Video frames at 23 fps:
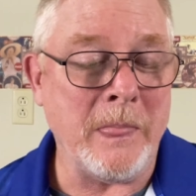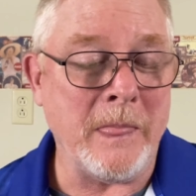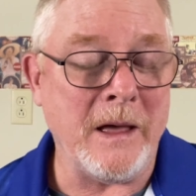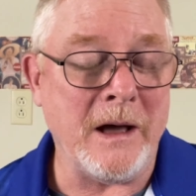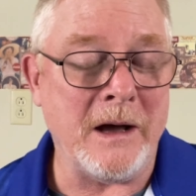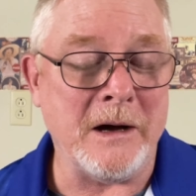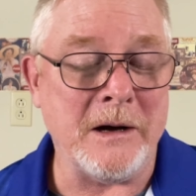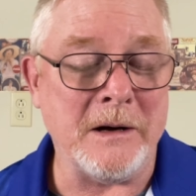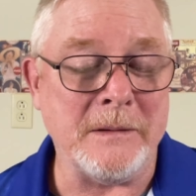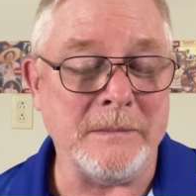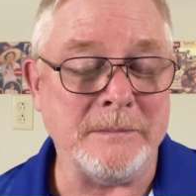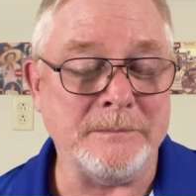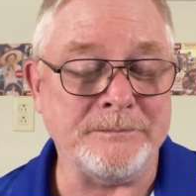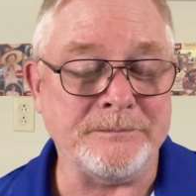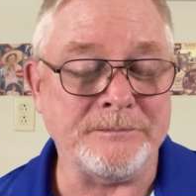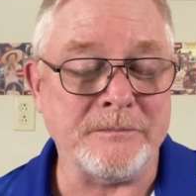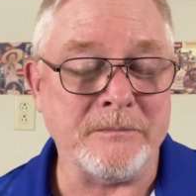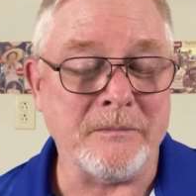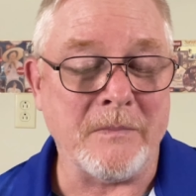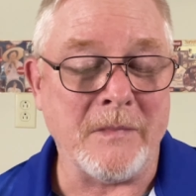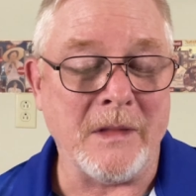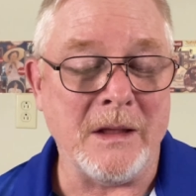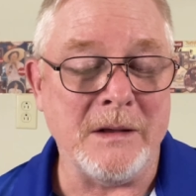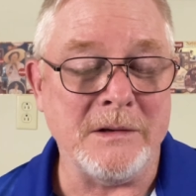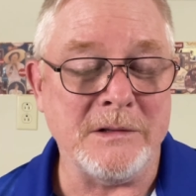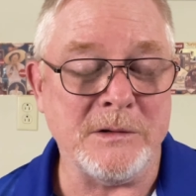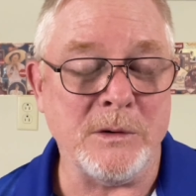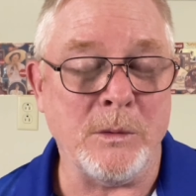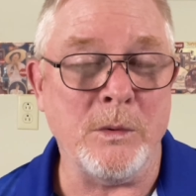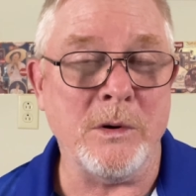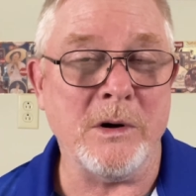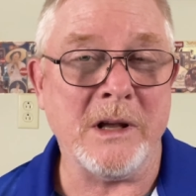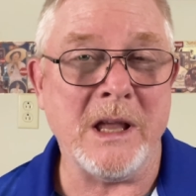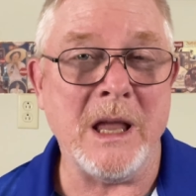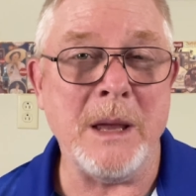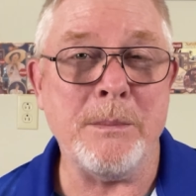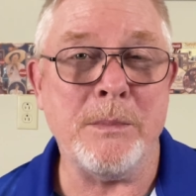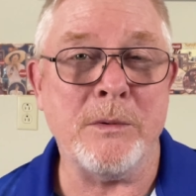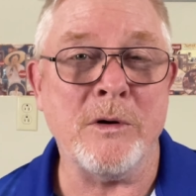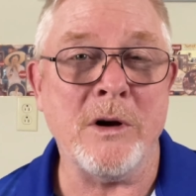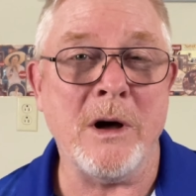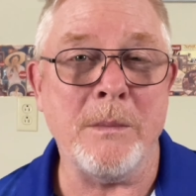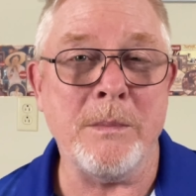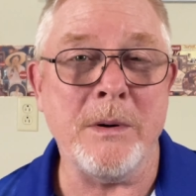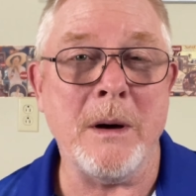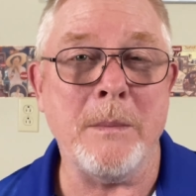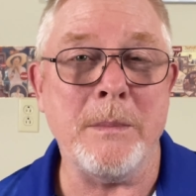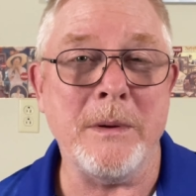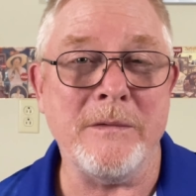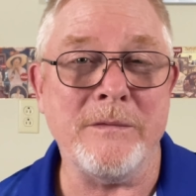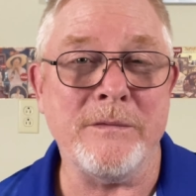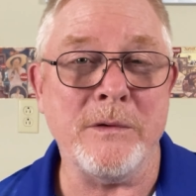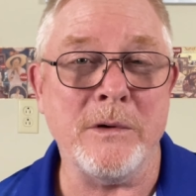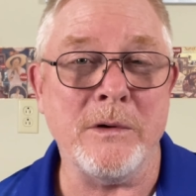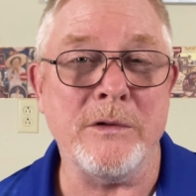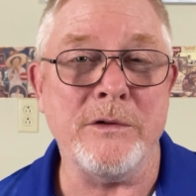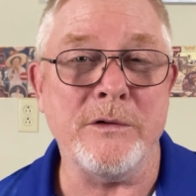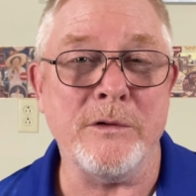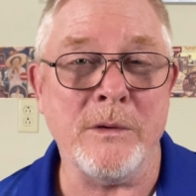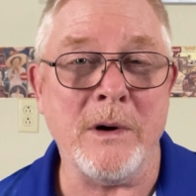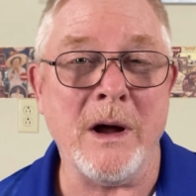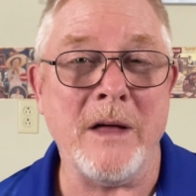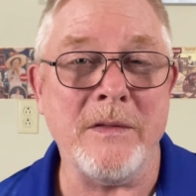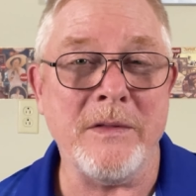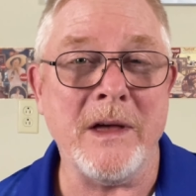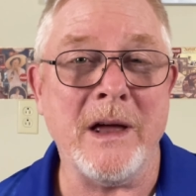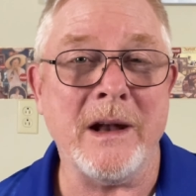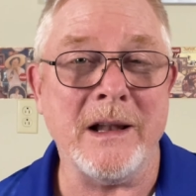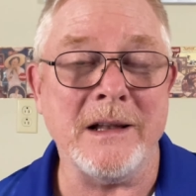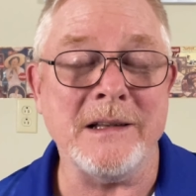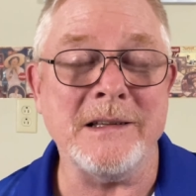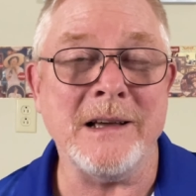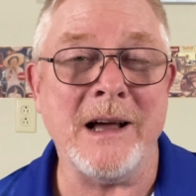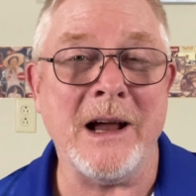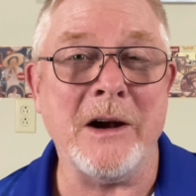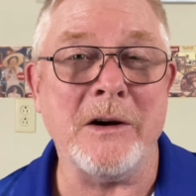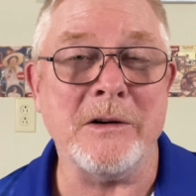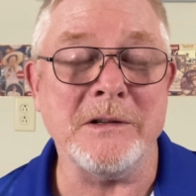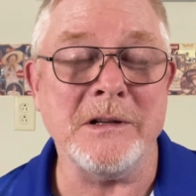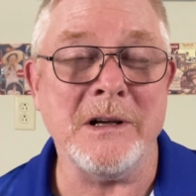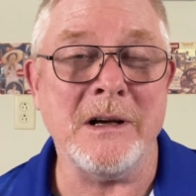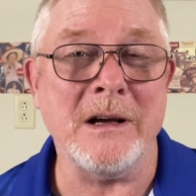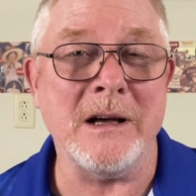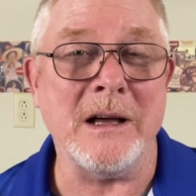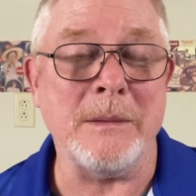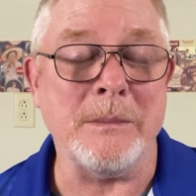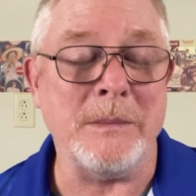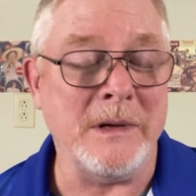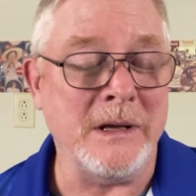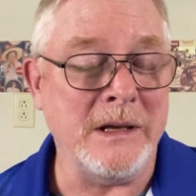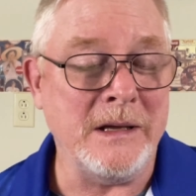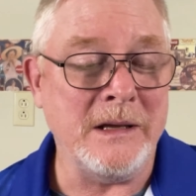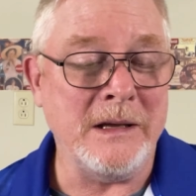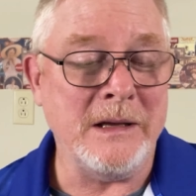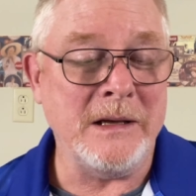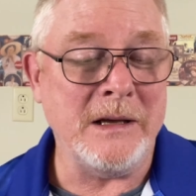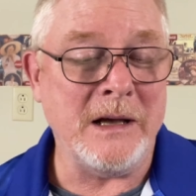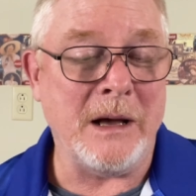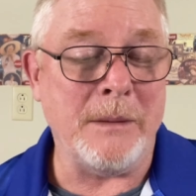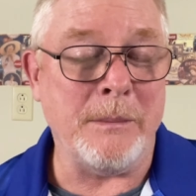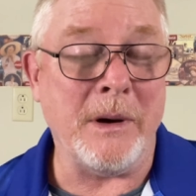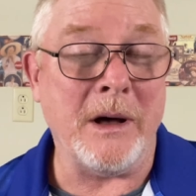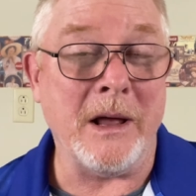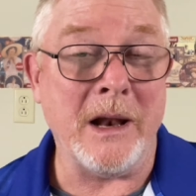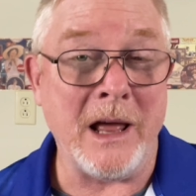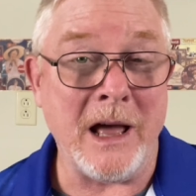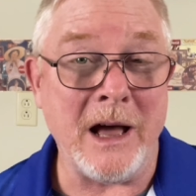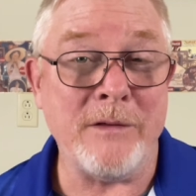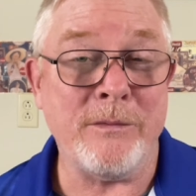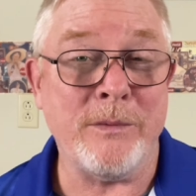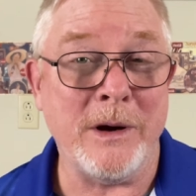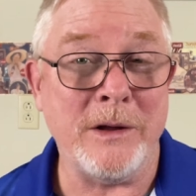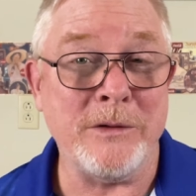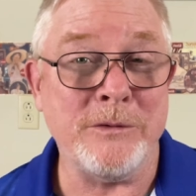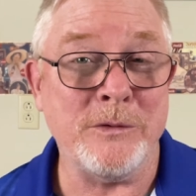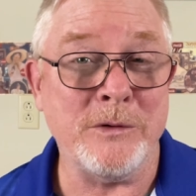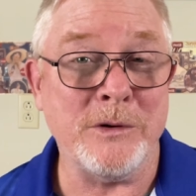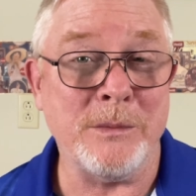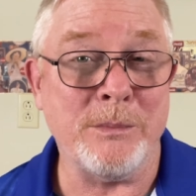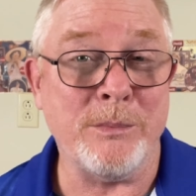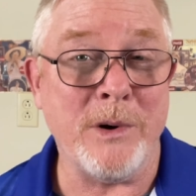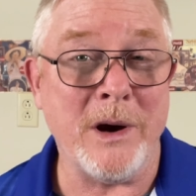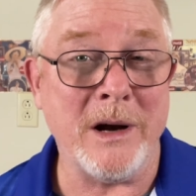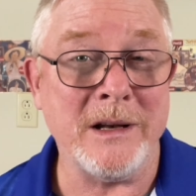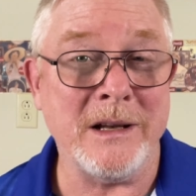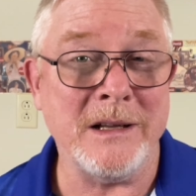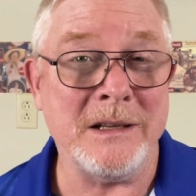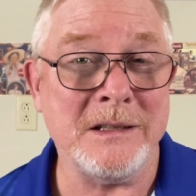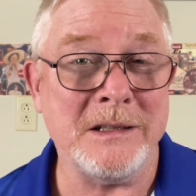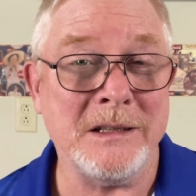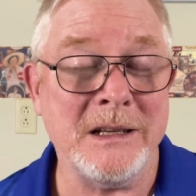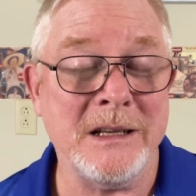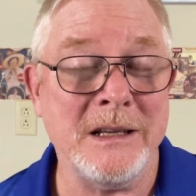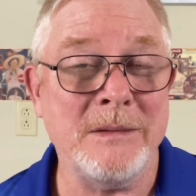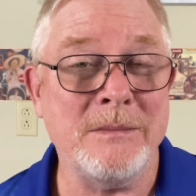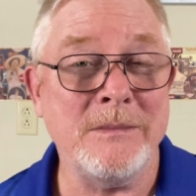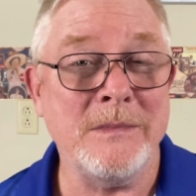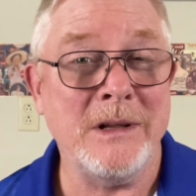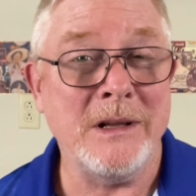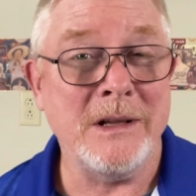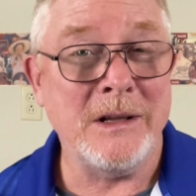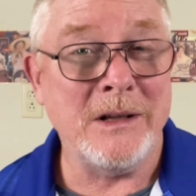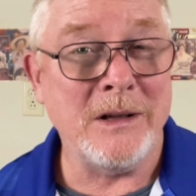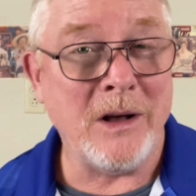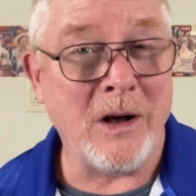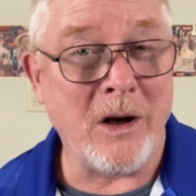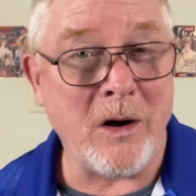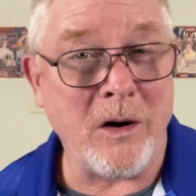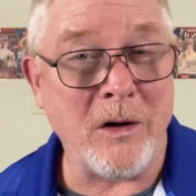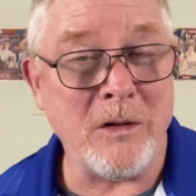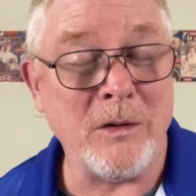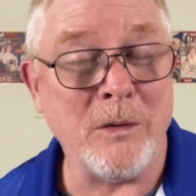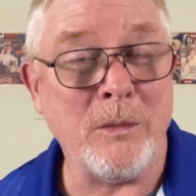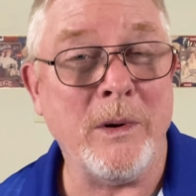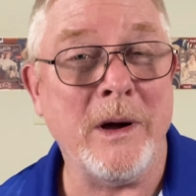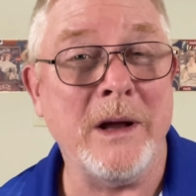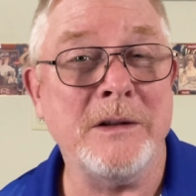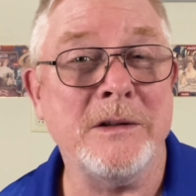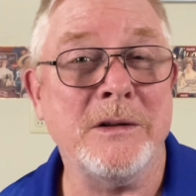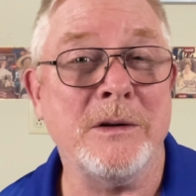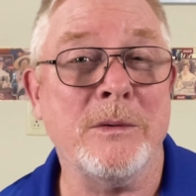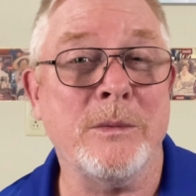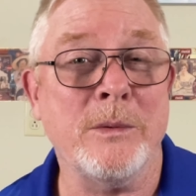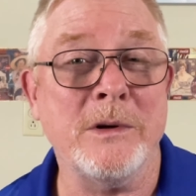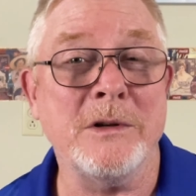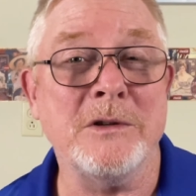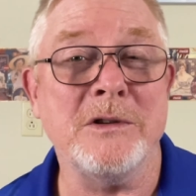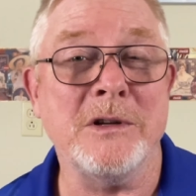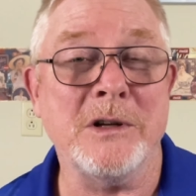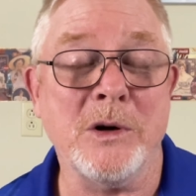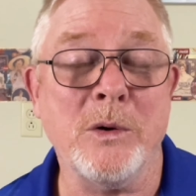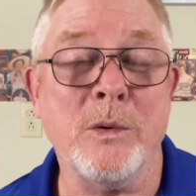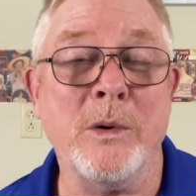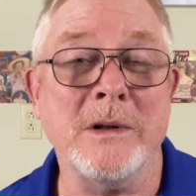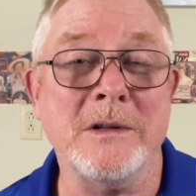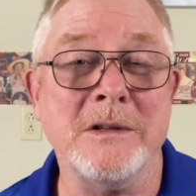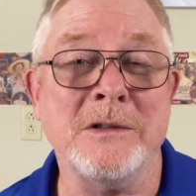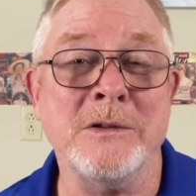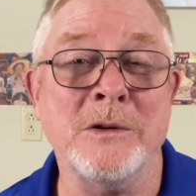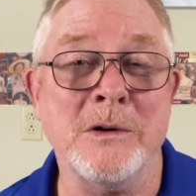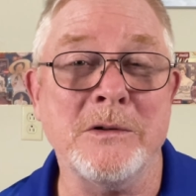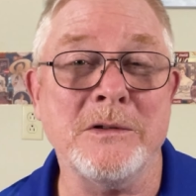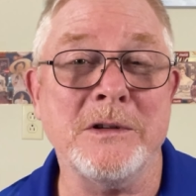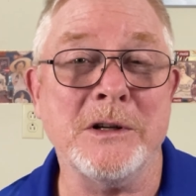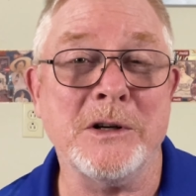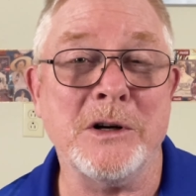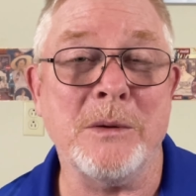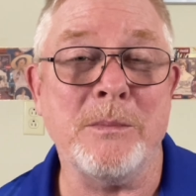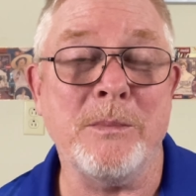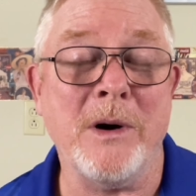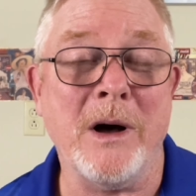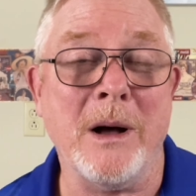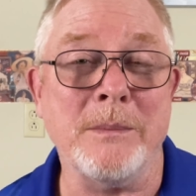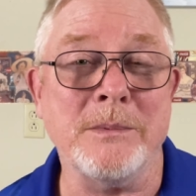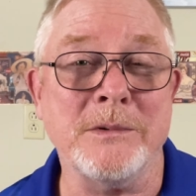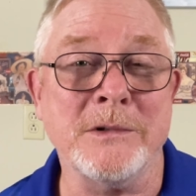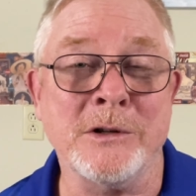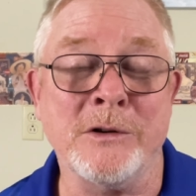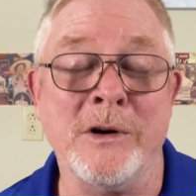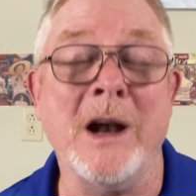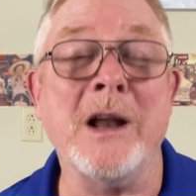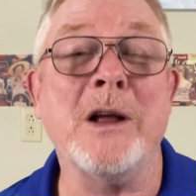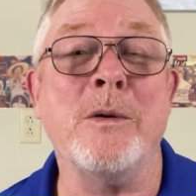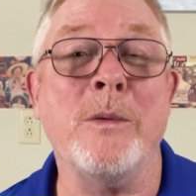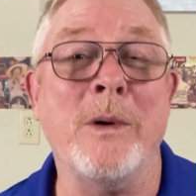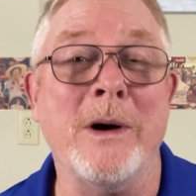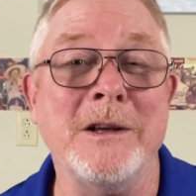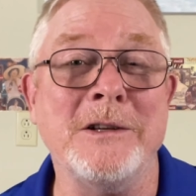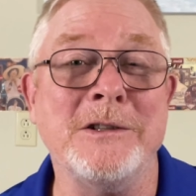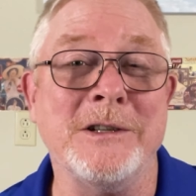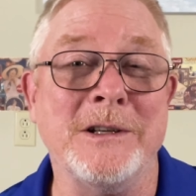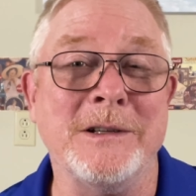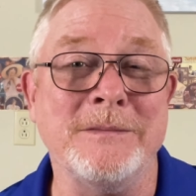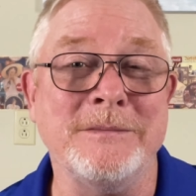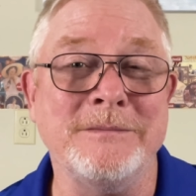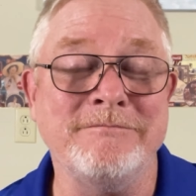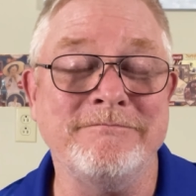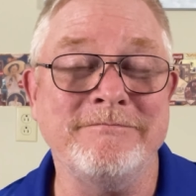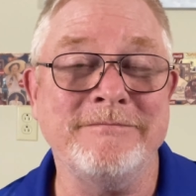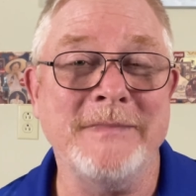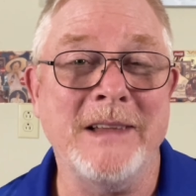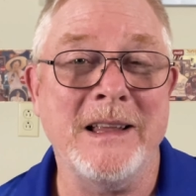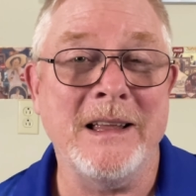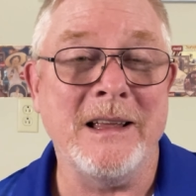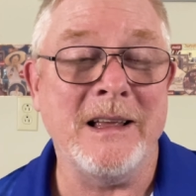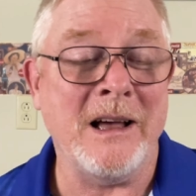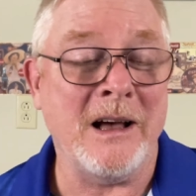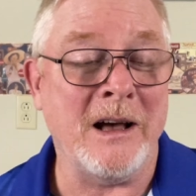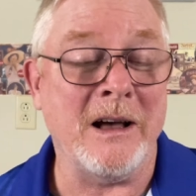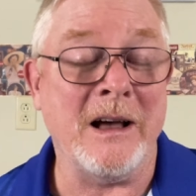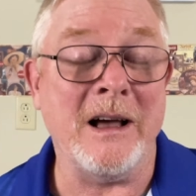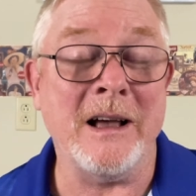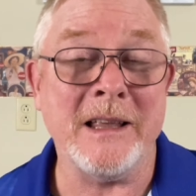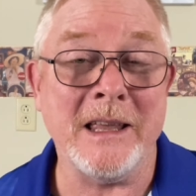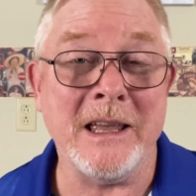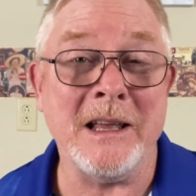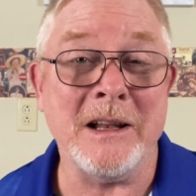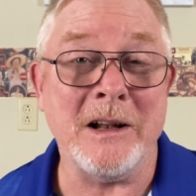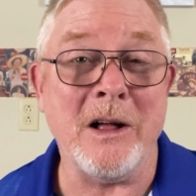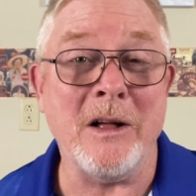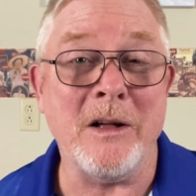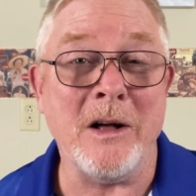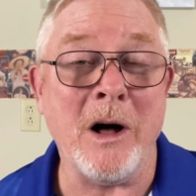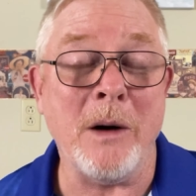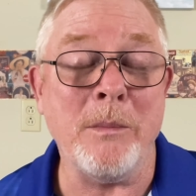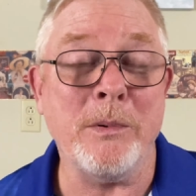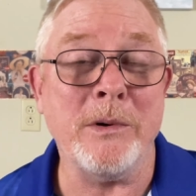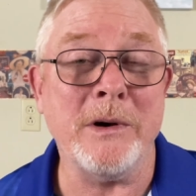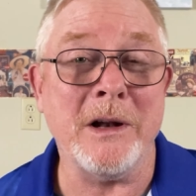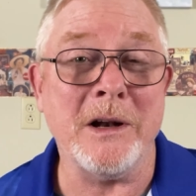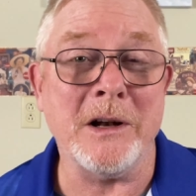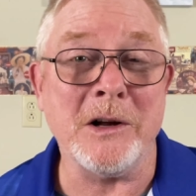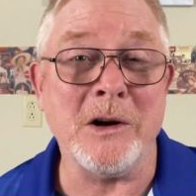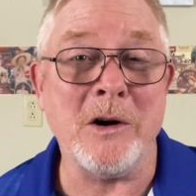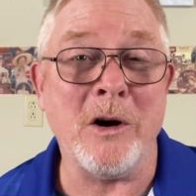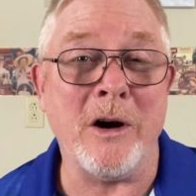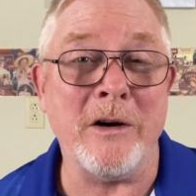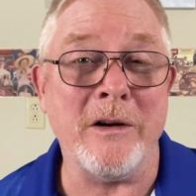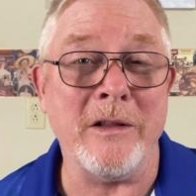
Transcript: So we'll keep her on puppy food throughout that entire time, about halfway through the pregnancy, all the way to when she quits nursing her pups. Great question. Again, I'll put in a card of